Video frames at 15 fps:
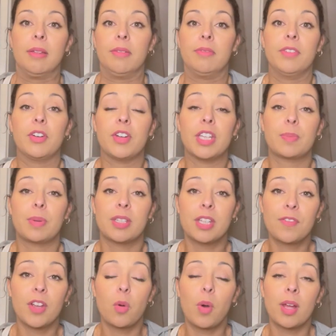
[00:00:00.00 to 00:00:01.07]
very
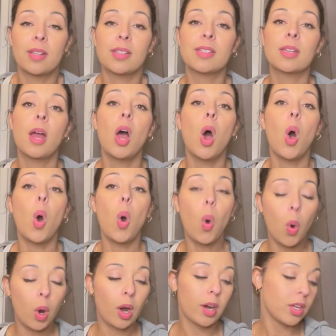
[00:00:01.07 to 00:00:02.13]
specific ones,
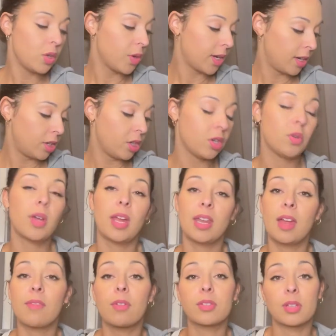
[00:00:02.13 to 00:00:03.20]
or you can do
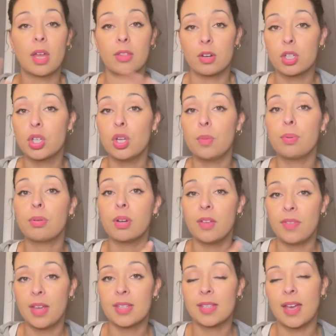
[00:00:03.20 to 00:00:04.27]
any of those other two
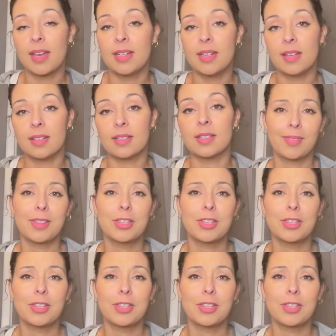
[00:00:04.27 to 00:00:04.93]
previous ideas.